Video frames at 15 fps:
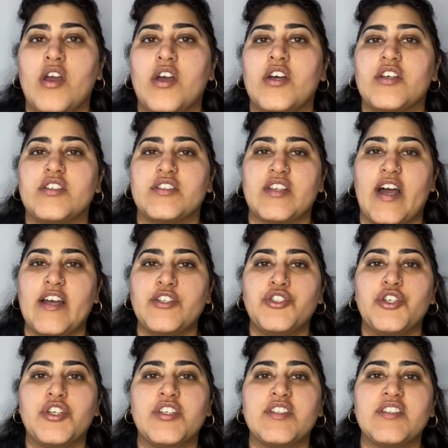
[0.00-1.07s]
So as
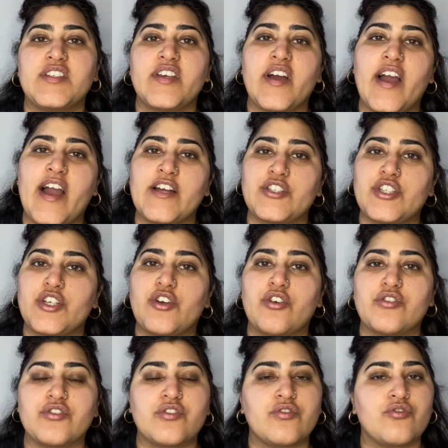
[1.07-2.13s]
you can see, I actually
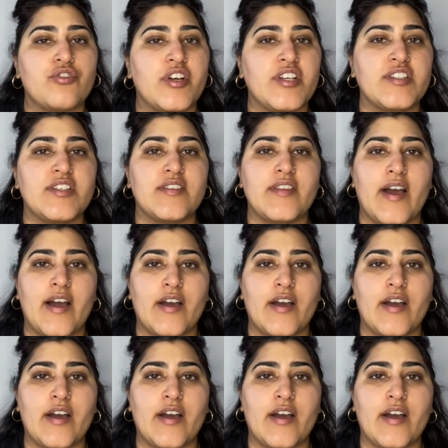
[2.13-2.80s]
concentrated that